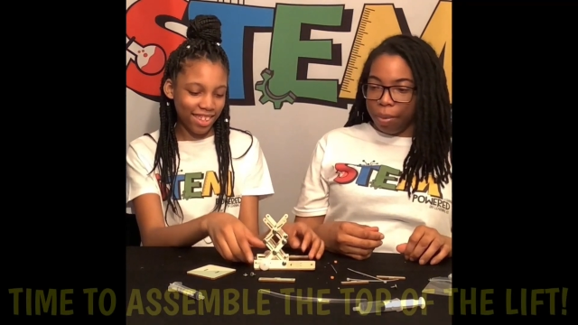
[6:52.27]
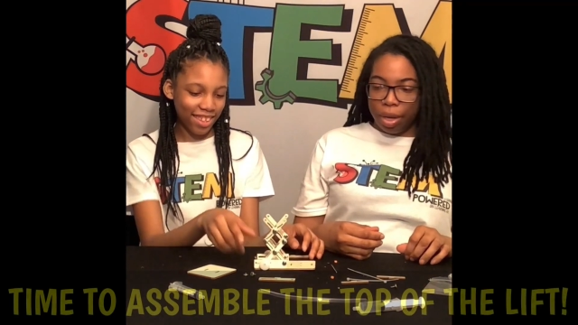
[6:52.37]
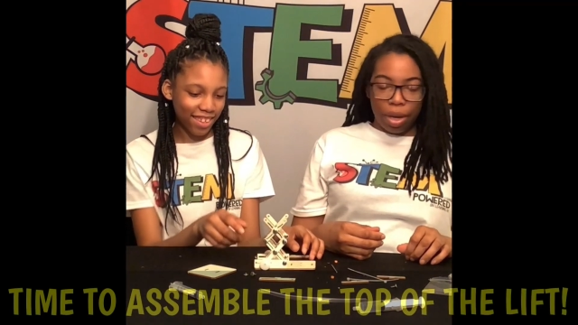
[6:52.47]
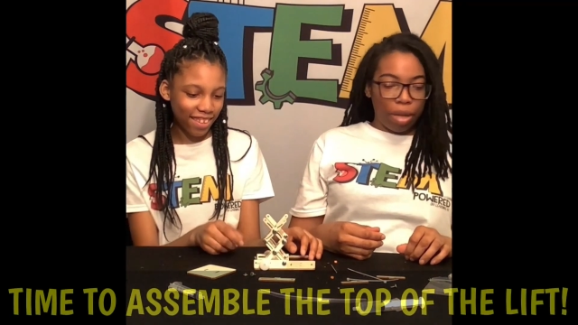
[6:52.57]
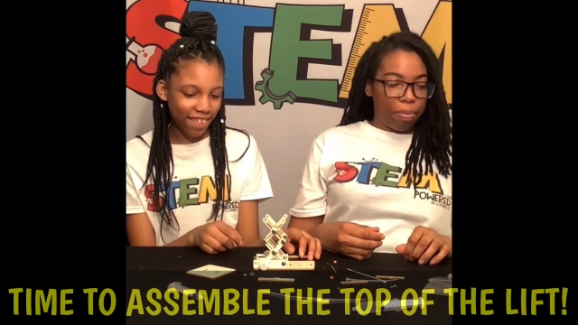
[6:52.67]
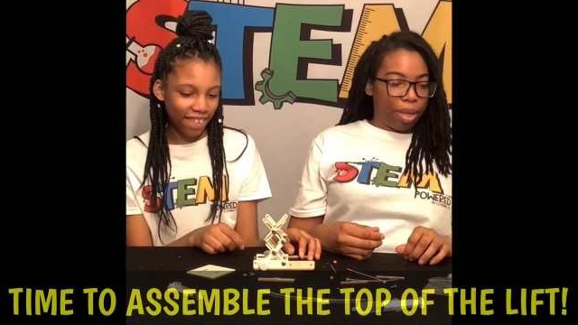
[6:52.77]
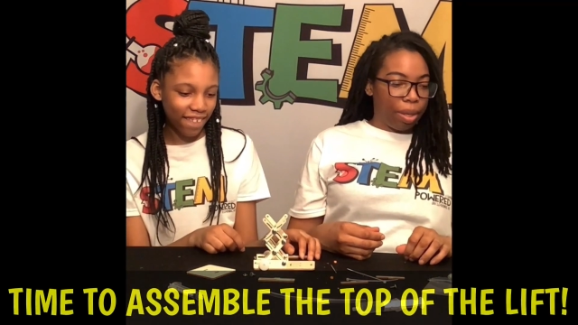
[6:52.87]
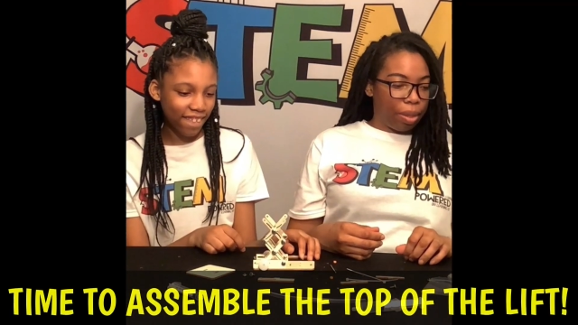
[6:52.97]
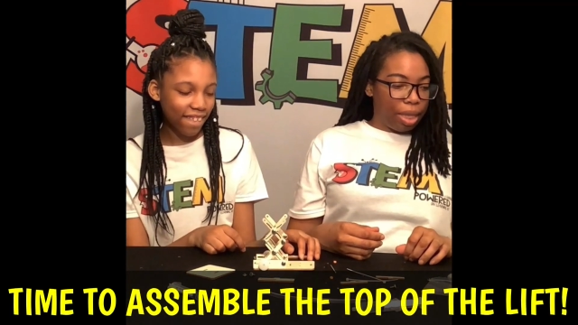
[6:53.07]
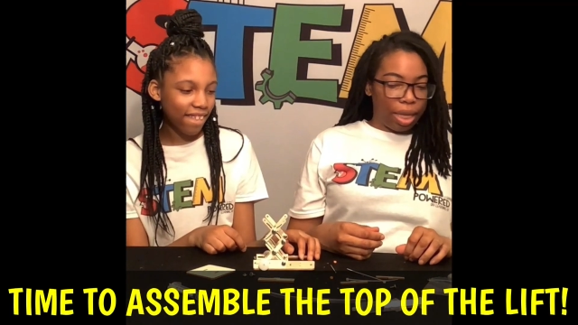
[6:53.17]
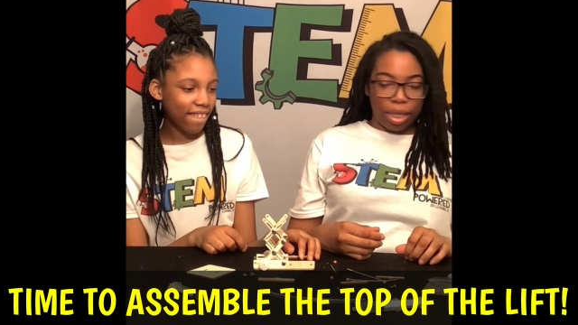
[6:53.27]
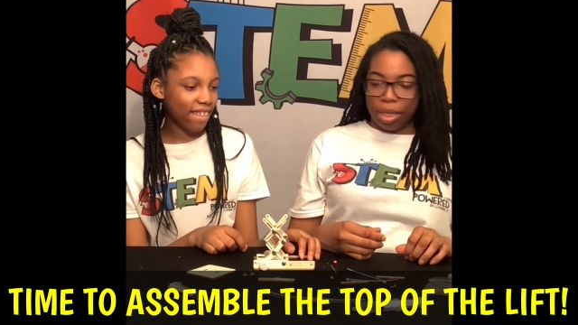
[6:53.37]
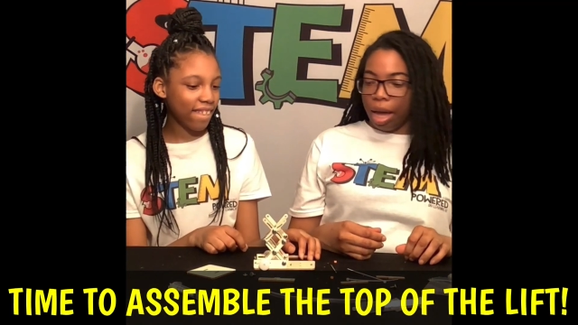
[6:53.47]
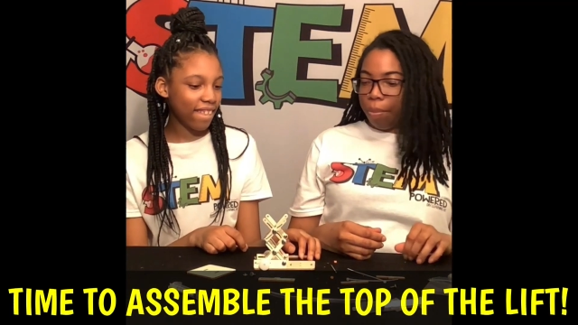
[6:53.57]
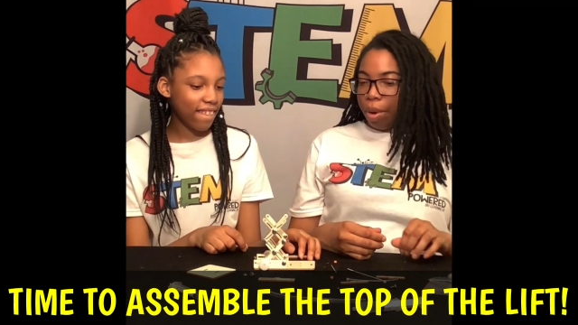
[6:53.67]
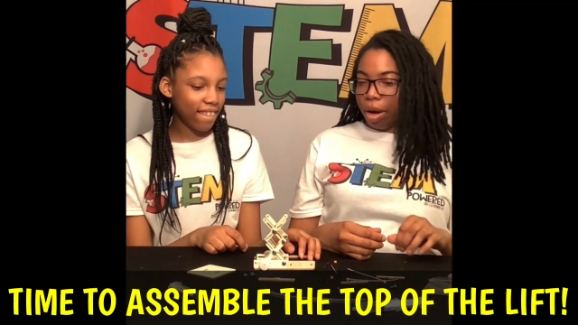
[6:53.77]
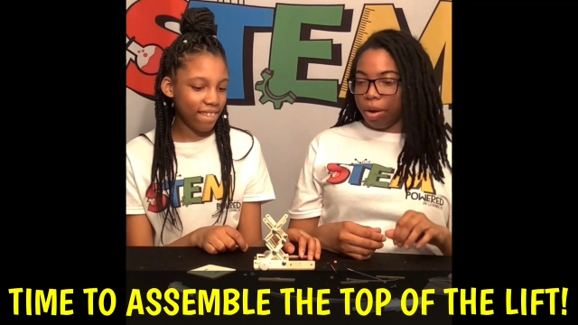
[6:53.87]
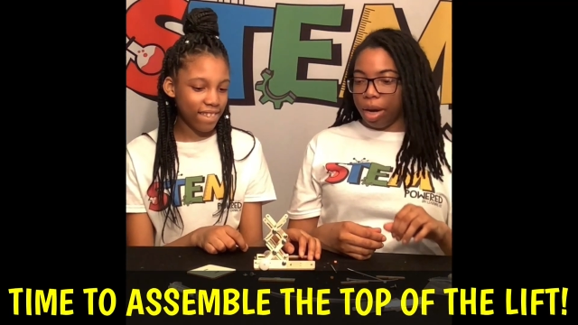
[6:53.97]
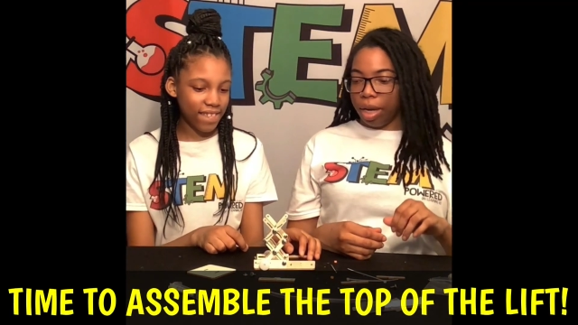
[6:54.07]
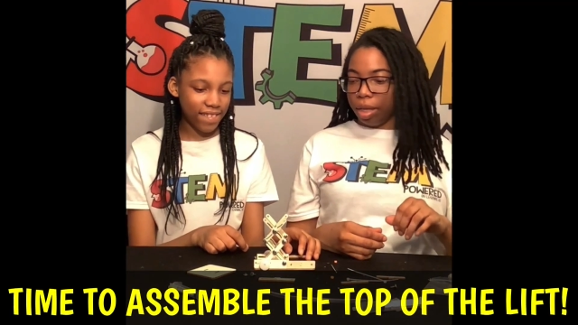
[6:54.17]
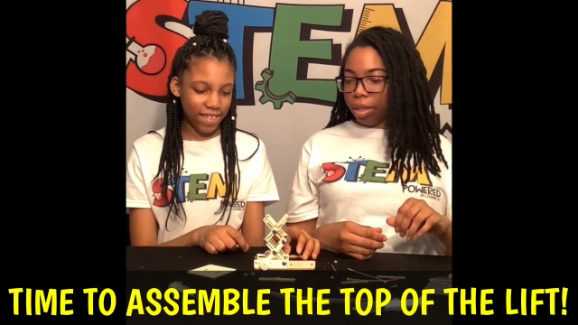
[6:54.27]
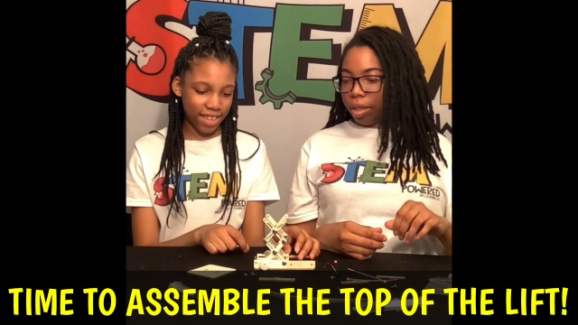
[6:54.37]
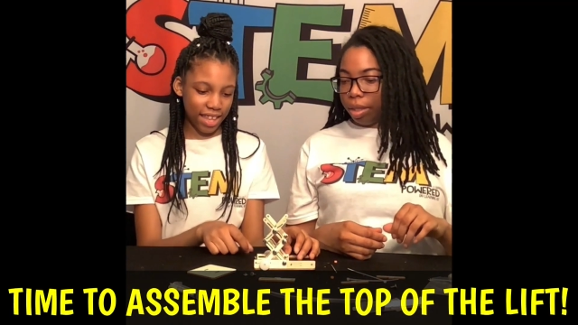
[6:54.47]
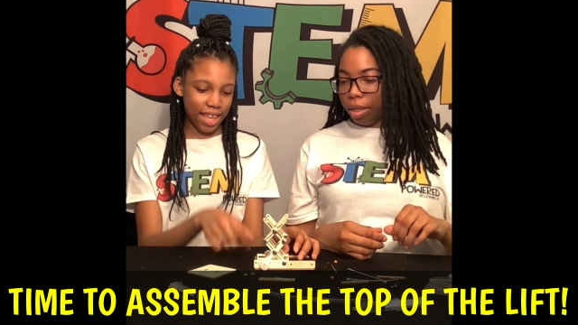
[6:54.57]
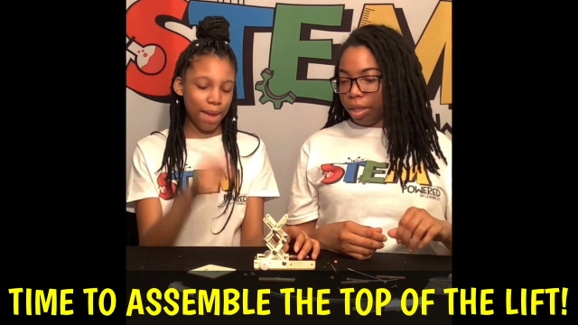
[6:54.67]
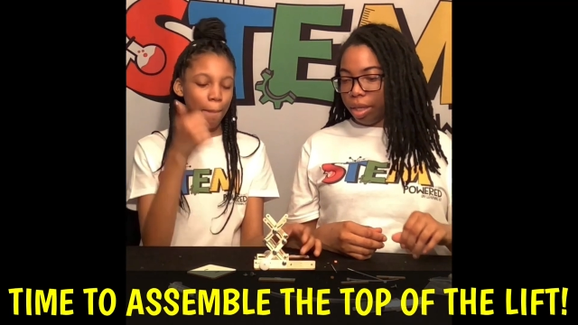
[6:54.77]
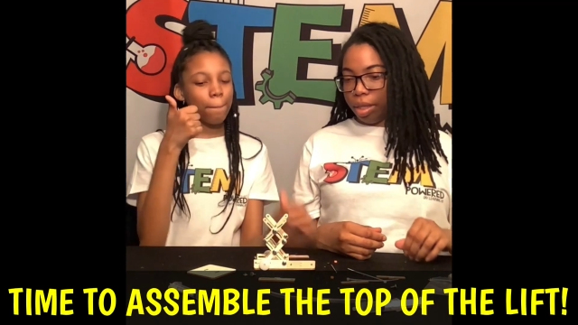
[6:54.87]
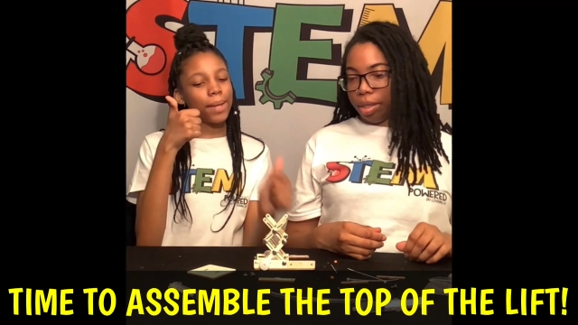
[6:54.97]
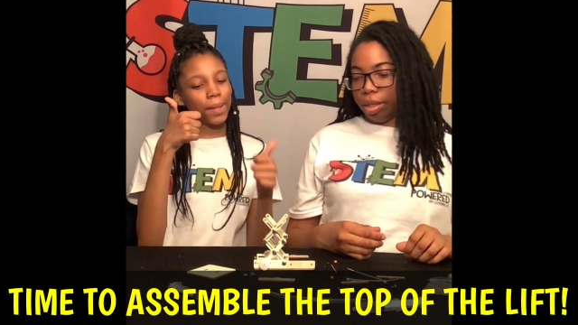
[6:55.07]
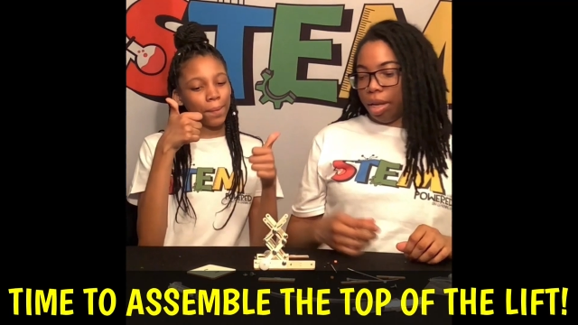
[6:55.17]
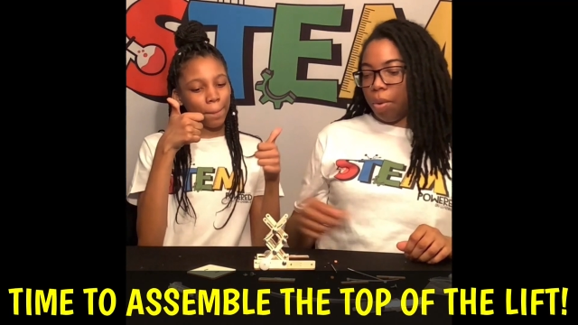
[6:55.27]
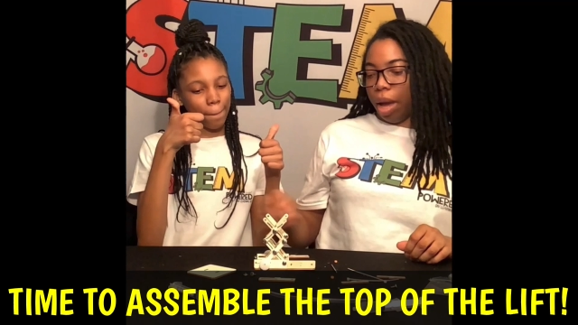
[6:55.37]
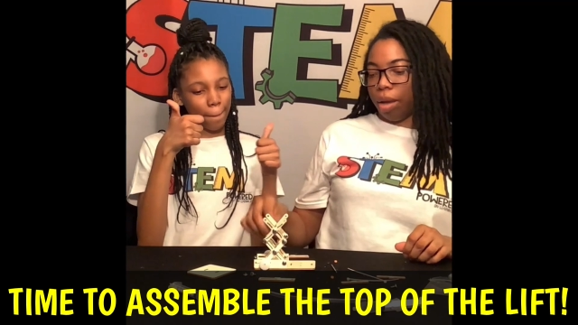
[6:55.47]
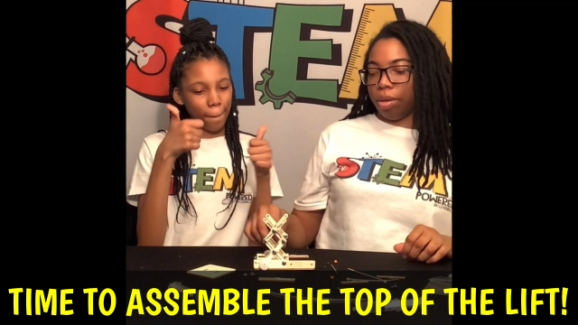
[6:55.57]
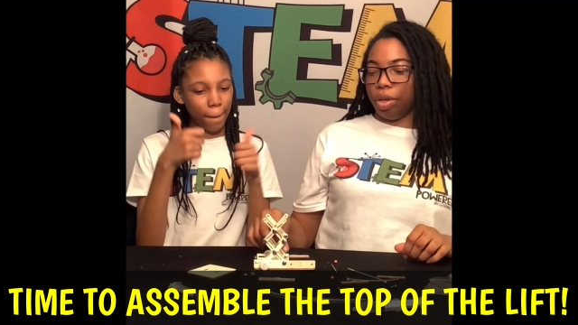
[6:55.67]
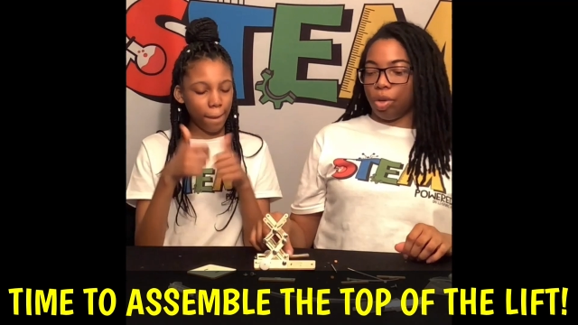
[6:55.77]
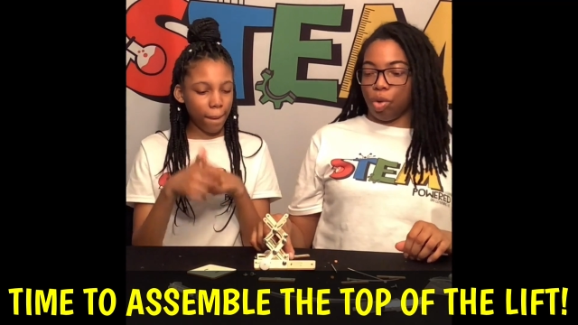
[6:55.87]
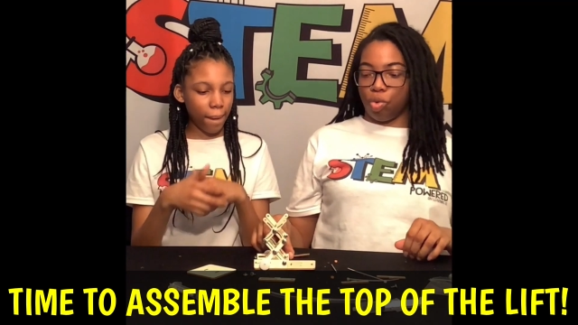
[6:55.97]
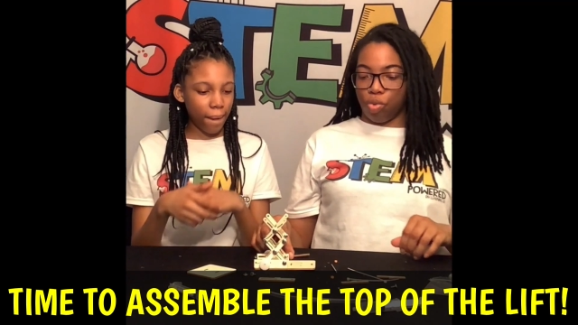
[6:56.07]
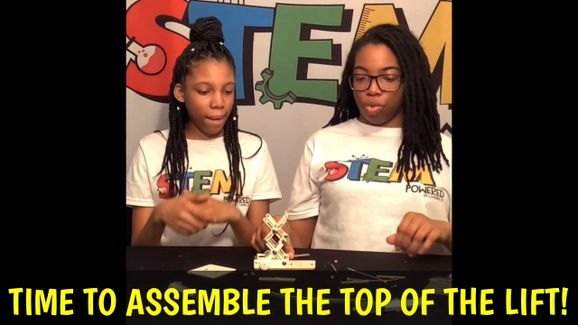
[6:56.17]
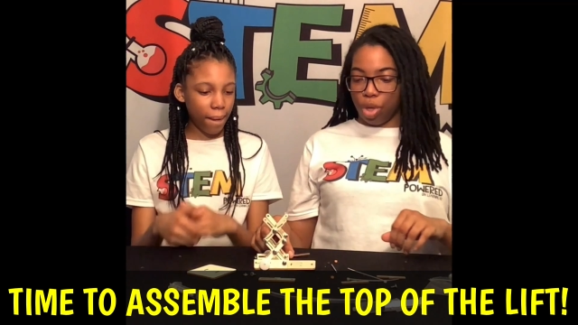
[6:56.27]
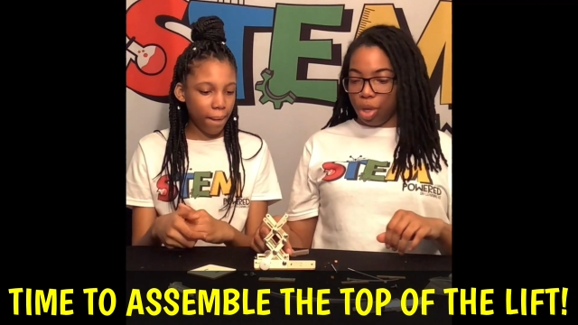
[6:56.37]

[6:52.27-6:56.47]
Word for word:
Speaker 1: we're gonna build the top part, right? Yeah. Okay, cool.